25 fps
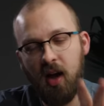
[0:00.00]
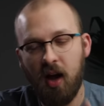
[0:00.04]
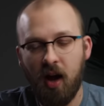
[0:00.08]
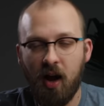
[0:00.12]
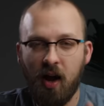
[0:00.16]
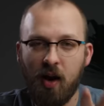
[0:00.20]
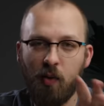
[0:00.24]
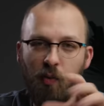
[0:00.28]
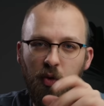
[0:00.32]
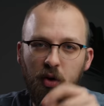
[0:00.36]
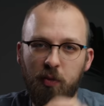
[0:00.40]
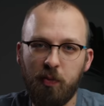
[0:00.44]

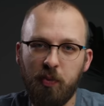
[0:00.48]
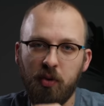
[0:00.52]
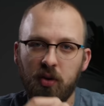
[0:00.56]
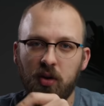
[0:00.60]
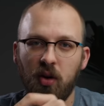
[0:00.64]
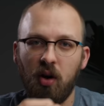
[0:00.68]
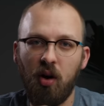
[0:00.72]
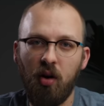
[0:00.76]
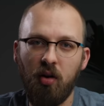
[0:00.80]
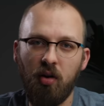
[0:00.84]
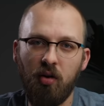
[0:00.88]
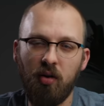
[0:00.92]
I would put
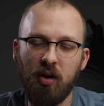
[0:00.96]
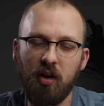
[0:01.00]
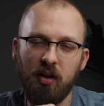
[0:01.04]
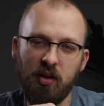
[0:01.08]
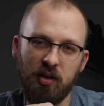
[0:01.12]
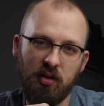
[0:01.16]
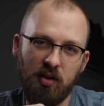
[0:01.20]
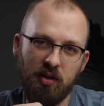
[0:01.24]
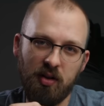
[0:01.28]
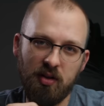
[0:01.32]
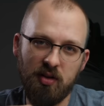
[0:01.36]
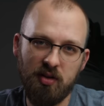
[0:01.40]
Honor
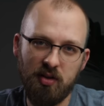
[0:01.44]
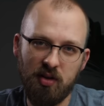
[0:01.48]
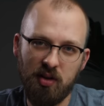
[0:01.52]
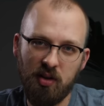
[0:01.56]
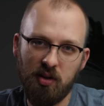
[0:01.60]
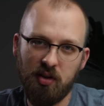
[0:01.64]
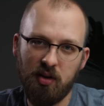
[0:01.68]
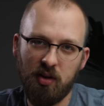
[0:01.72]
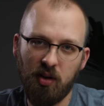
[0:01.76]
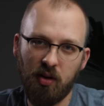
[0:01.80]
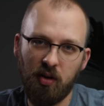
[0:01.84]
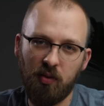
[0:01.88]
into the
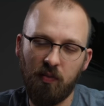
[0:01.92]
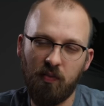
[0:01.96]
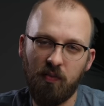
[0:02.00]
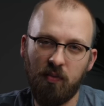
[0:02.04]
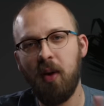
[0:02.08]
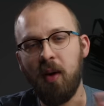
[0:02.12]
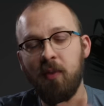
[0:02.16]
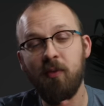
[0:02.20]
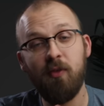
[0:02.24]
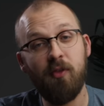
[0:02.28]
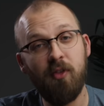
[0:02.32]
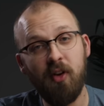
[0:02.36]
C tier.
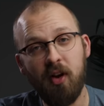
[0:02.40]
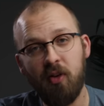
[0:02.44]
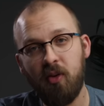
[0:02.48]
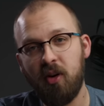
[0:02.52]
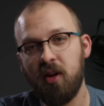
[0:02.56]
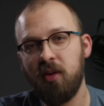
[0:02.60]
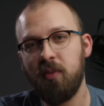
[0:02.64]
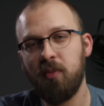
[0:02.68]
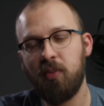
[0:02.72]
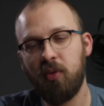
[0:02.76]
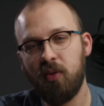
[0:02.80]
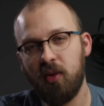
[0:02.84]
I'm
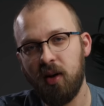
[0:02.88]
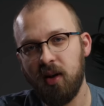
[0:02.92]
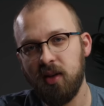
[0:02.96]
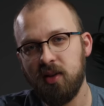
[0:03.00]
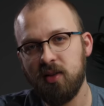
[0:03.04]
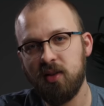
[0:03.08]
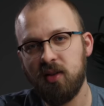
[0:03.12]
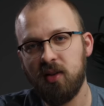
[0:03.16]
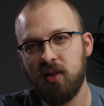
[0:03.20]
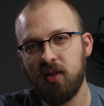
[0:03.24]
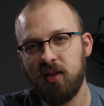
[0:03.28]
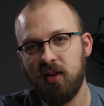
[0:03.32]
very
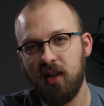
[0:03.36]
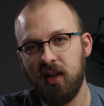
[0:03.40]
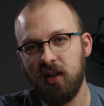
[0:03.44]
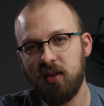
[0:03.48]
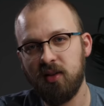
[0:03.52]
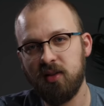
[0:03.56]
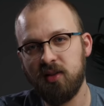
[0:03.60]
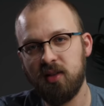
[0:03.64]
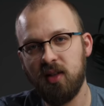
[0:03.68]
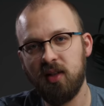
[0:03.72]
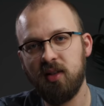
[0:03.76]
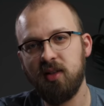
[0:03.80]
impressed
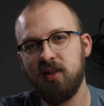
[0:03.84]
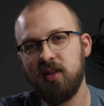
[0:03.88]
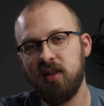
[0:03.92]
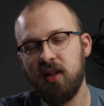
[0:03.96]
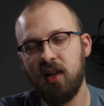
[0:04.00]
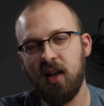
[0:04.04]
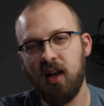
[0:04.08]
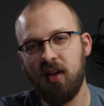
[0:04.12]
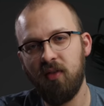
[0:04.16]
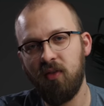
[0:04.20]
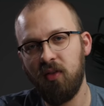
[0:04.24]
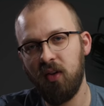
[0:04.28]
that since
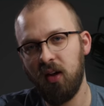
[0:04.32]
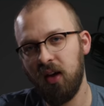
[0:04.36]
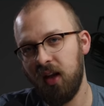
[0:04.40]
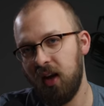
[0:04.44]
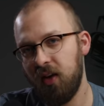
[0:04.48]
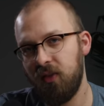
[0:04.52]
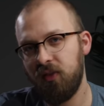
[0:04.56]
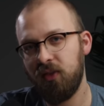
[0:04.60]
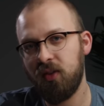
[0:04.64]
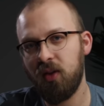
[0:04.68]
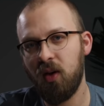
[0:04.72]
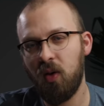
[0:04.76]
they have
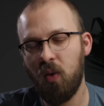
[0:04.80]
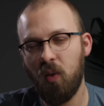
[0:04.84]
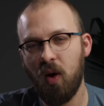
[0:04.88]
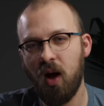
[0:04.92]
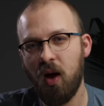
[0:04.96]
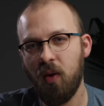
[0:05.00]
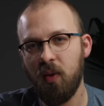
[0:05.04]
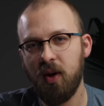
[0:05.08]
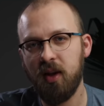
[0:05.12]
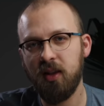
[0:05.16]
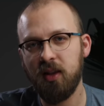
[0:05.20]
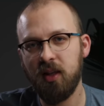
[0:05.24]
left
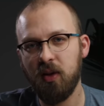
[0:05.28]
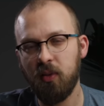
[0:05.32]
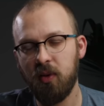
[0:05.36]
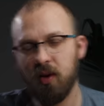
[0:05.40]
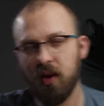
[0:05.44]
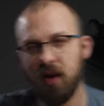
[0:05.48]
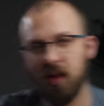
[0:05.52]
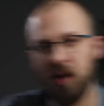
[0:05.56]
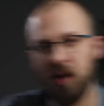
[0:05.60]
Huawei, they were